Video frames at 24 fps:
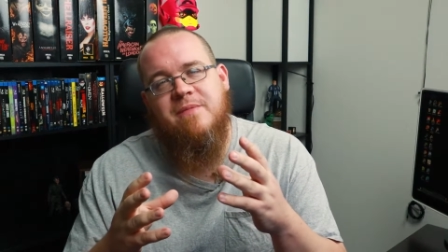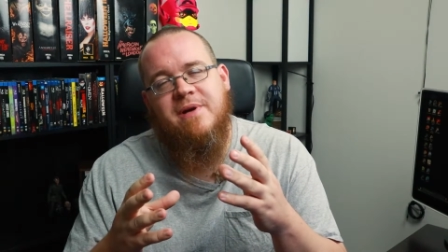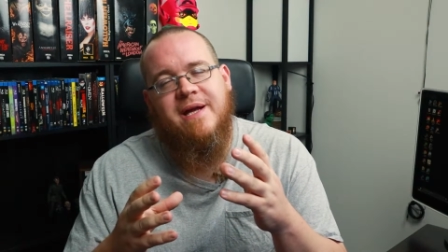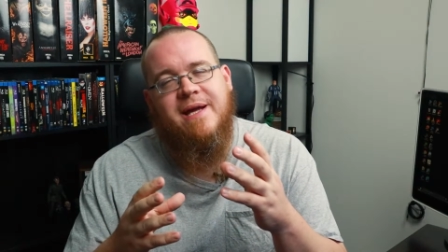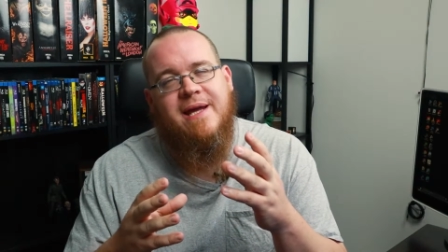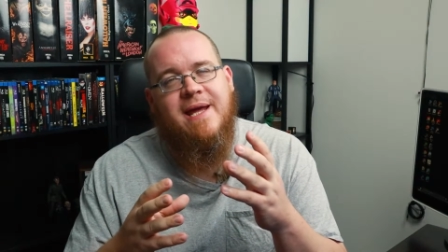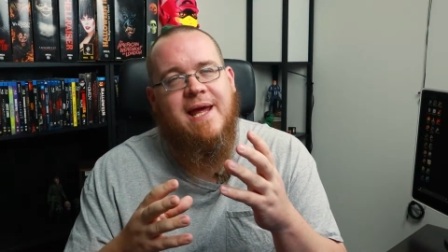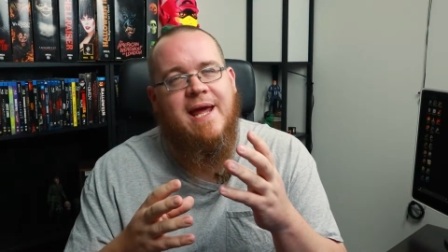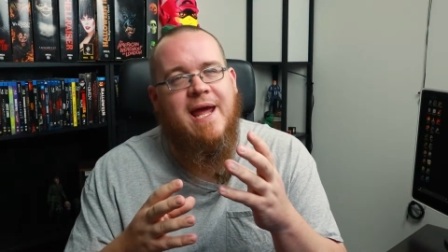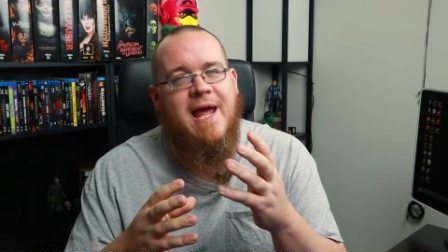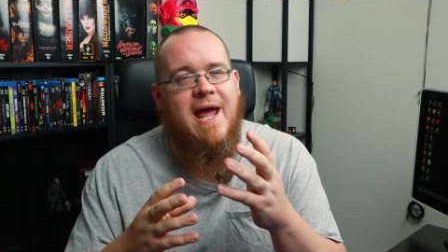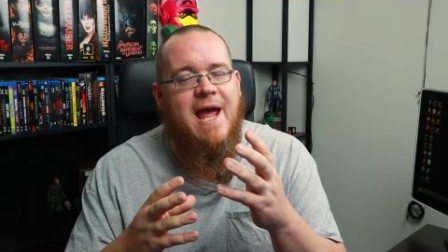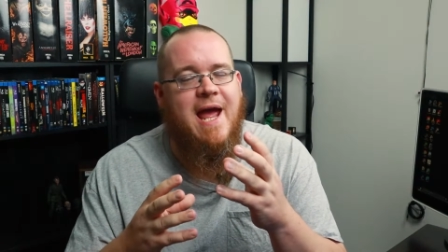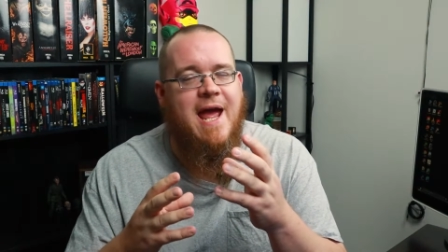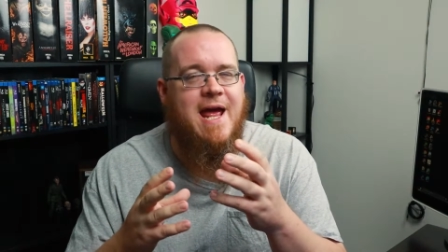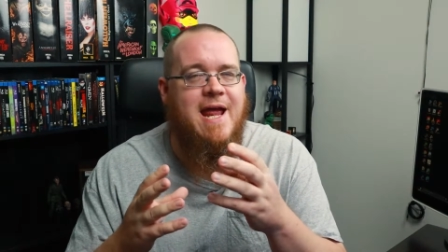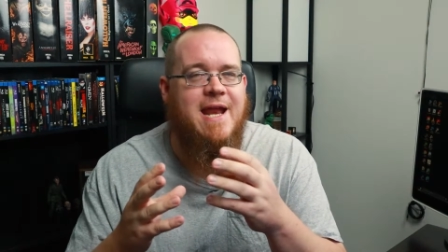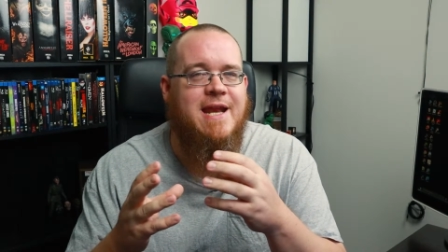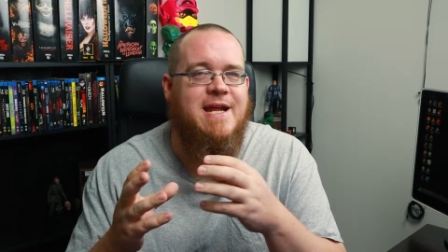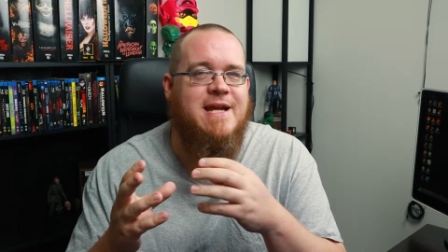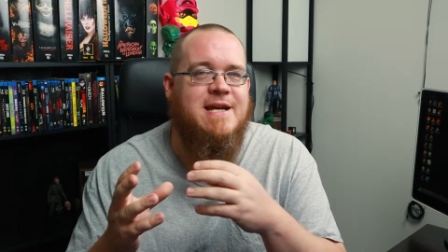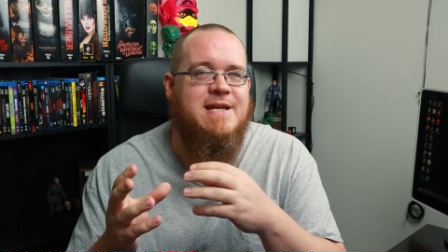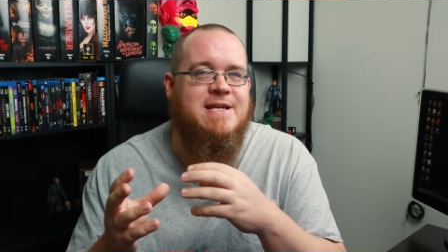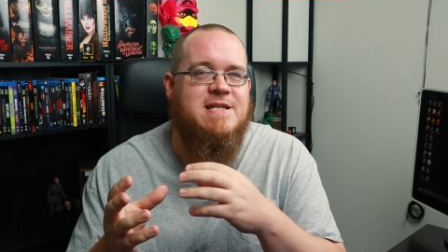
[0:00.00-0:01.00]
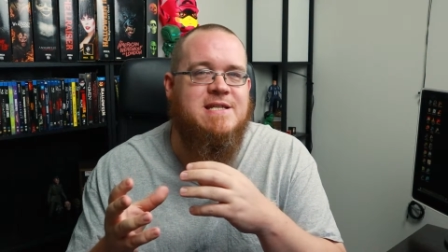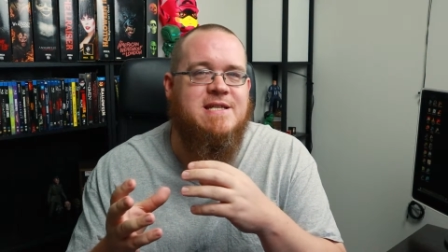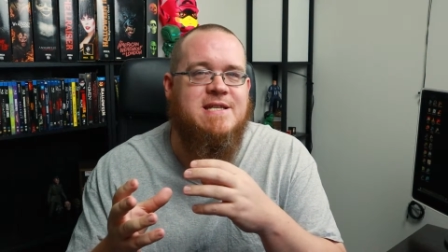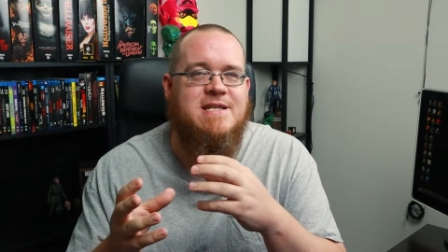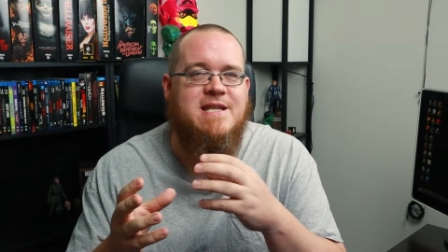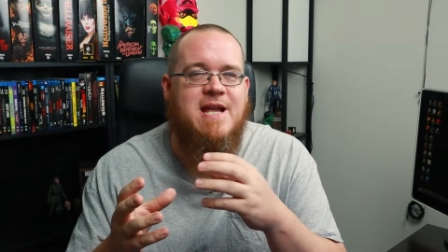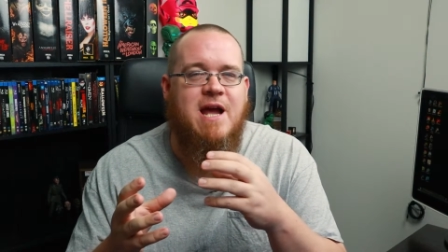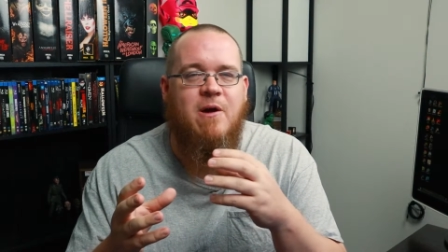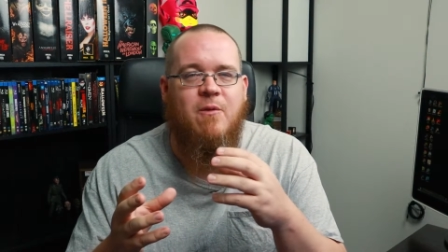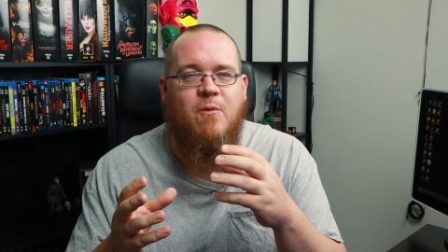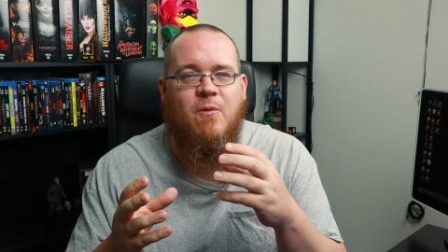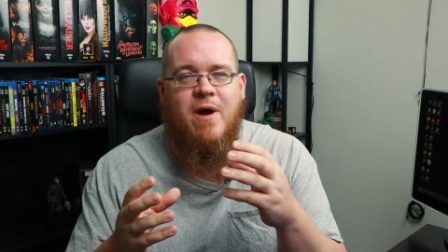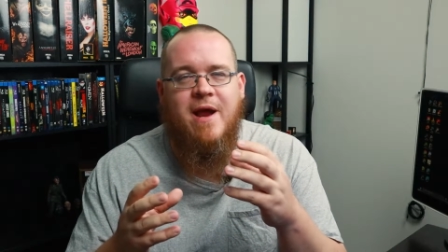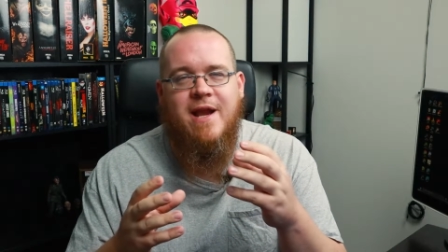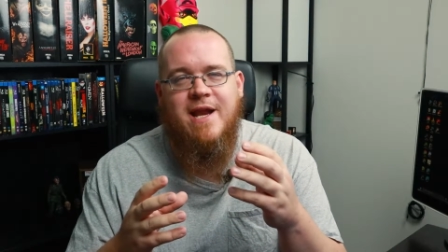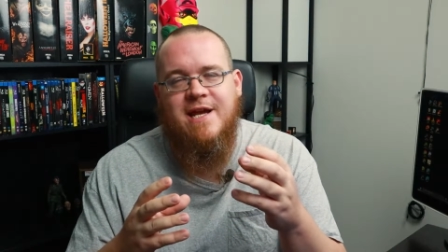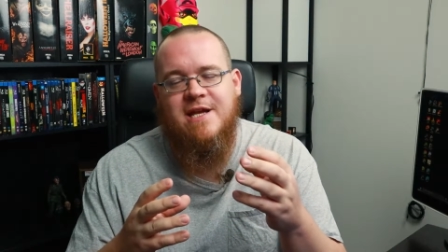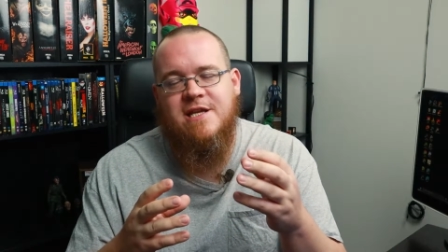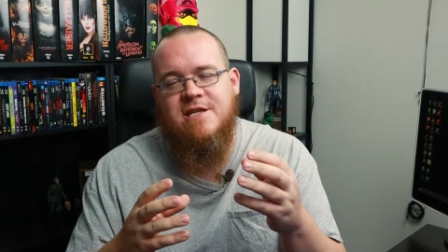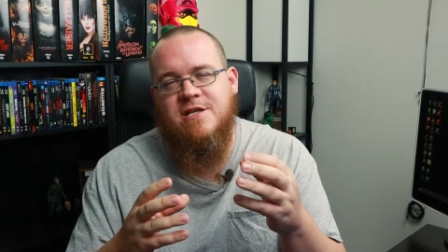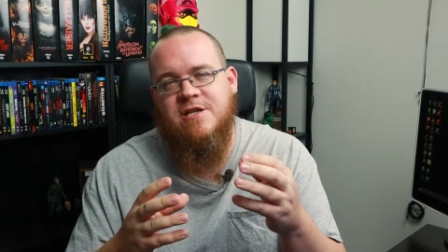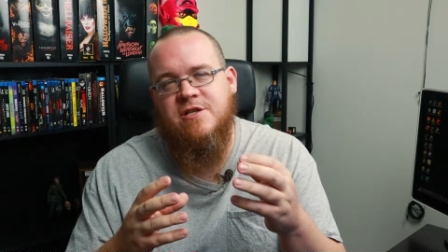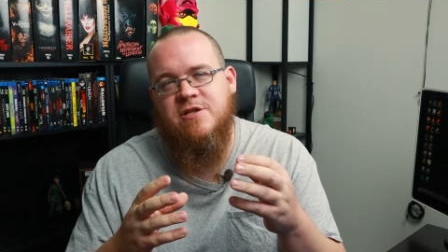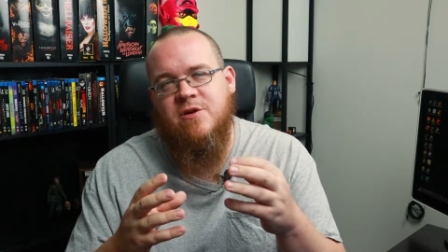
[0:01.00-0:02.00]
mechanics that went
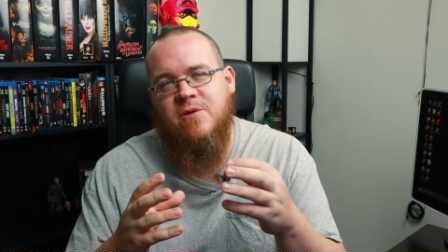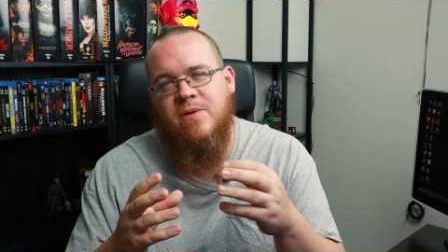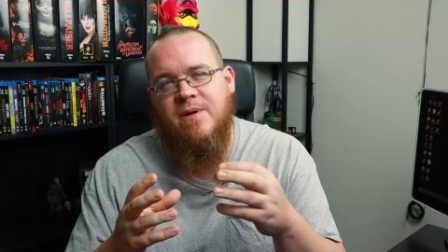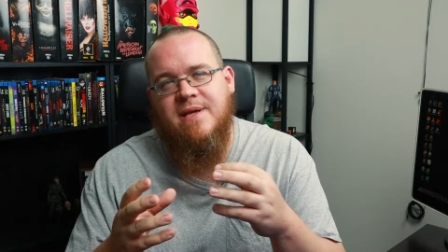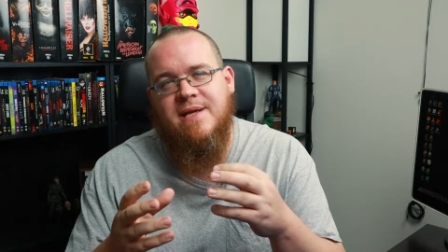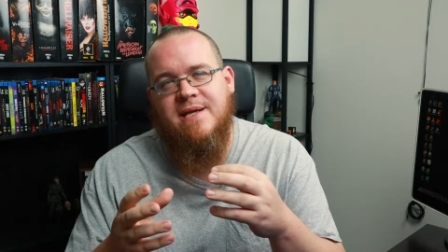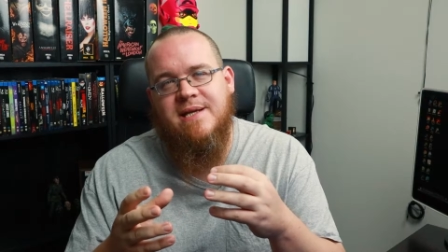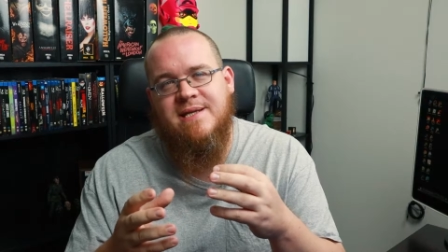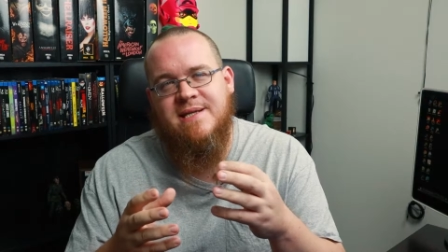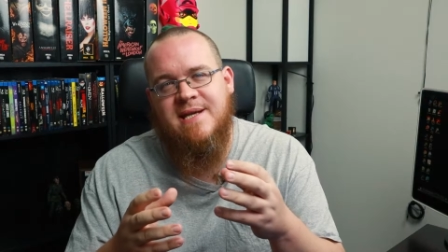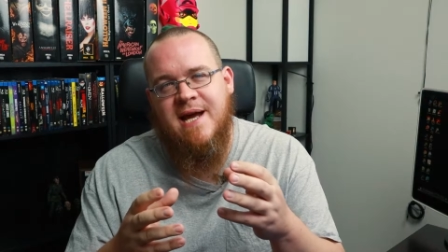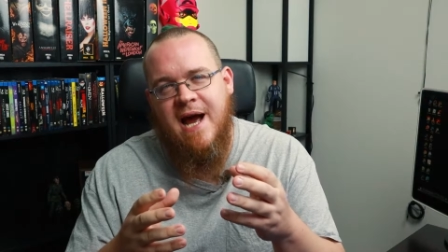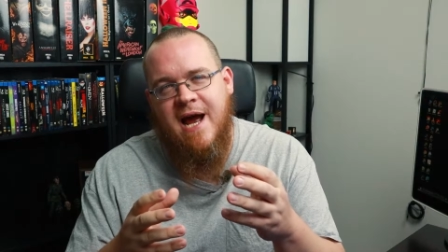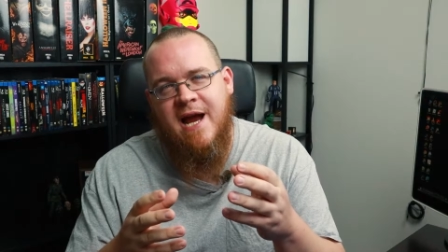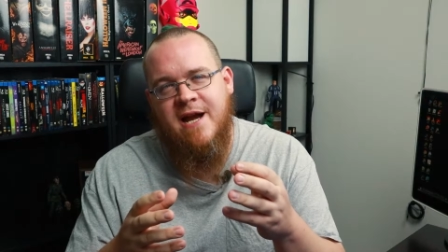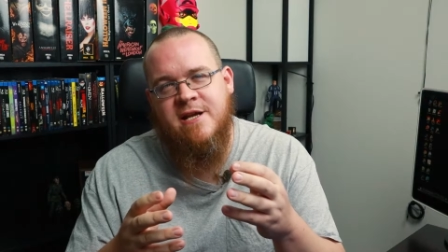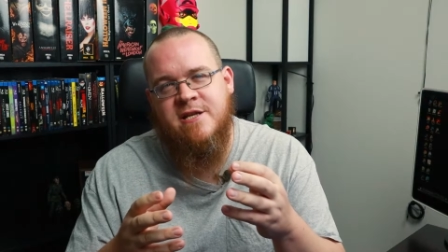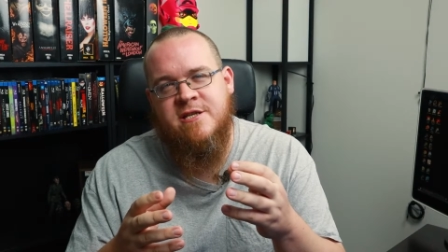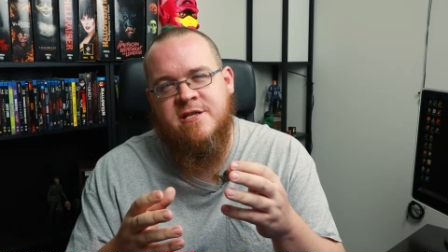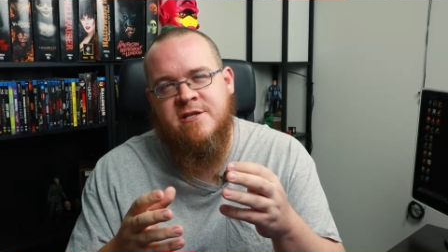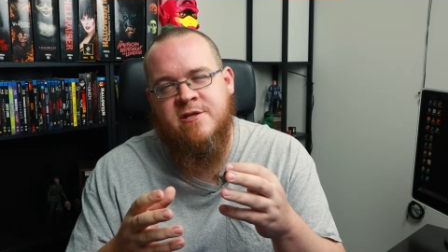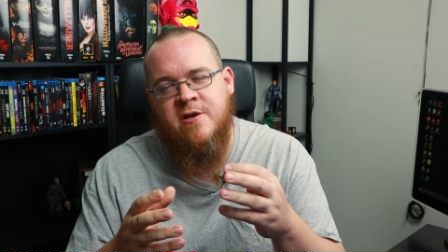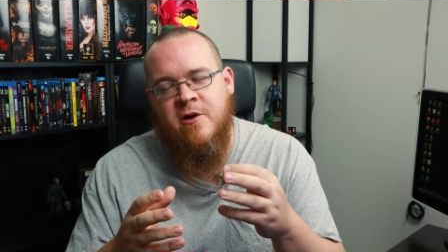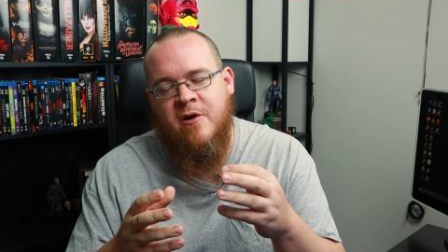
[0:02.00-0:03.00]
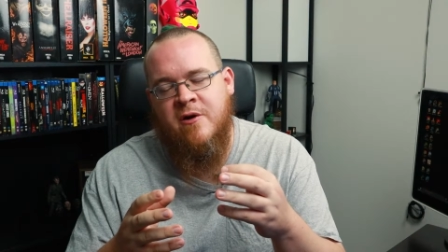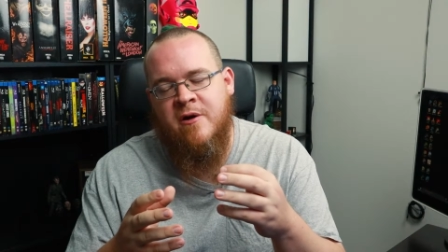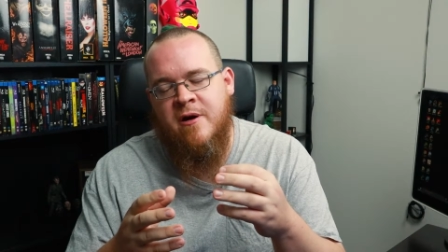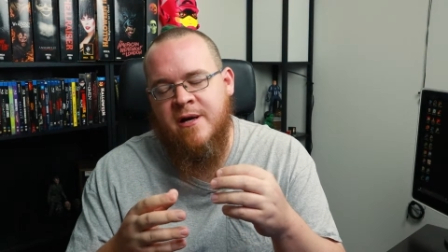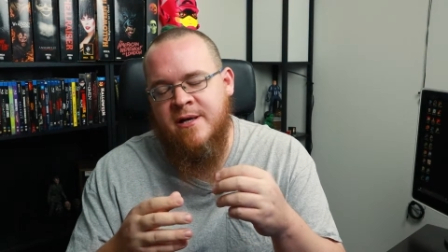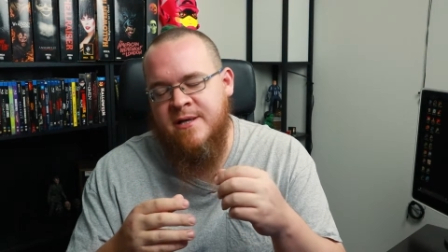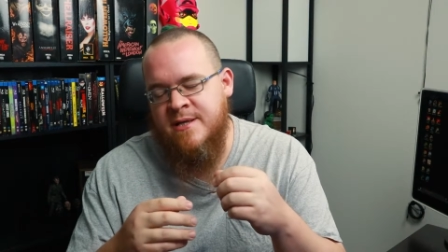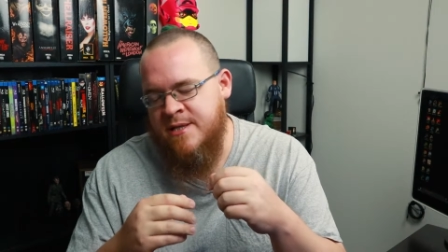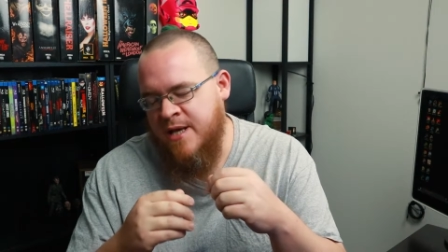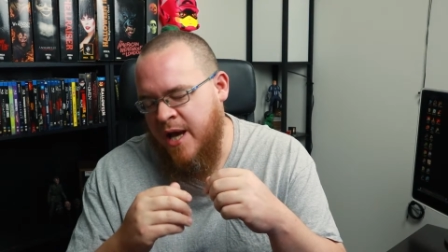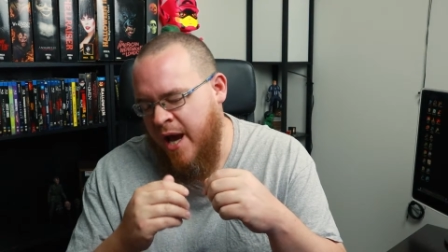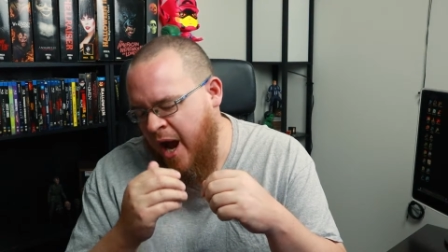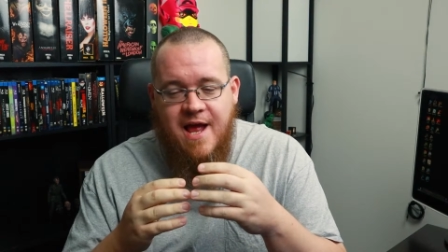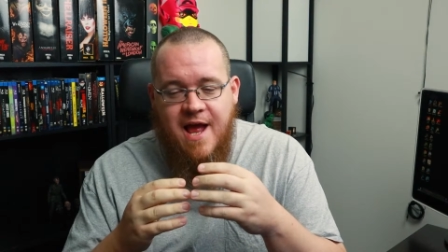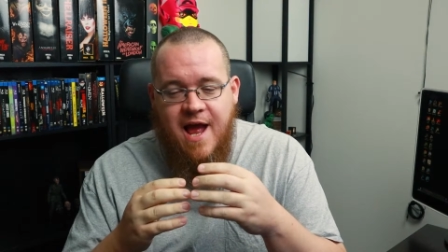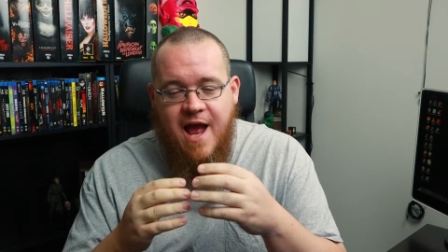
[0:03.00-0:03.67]
into doing the dinosaurs.